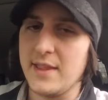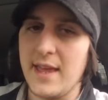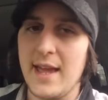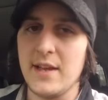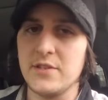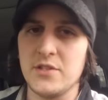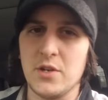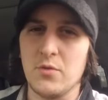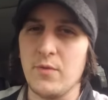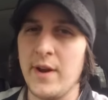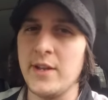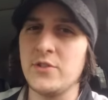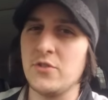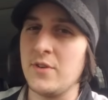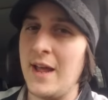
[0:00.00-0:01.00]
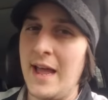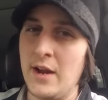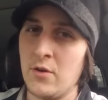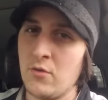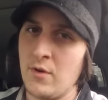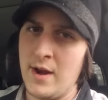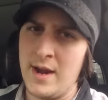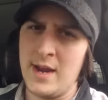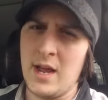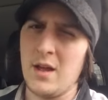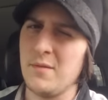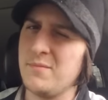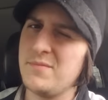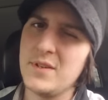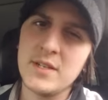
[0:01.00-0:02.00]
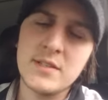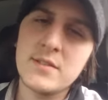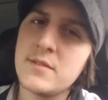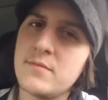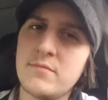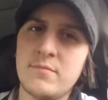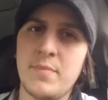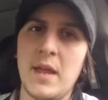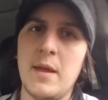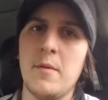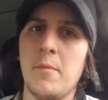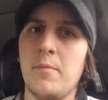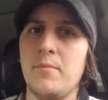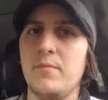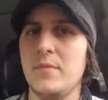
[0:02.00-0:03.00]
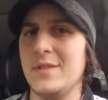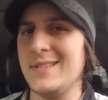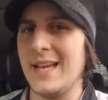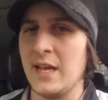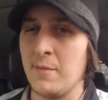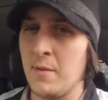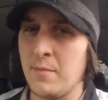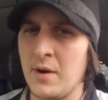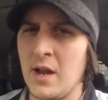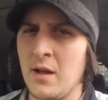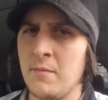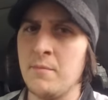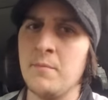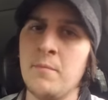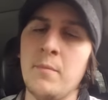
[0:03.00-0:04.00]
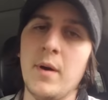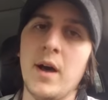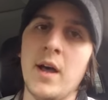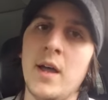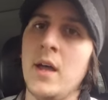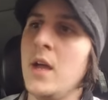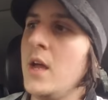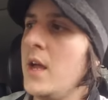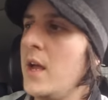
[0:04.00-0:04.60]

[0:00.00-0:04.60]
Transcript: to that is their rates are not great. I'll, it's payment is not gonna be a problem, but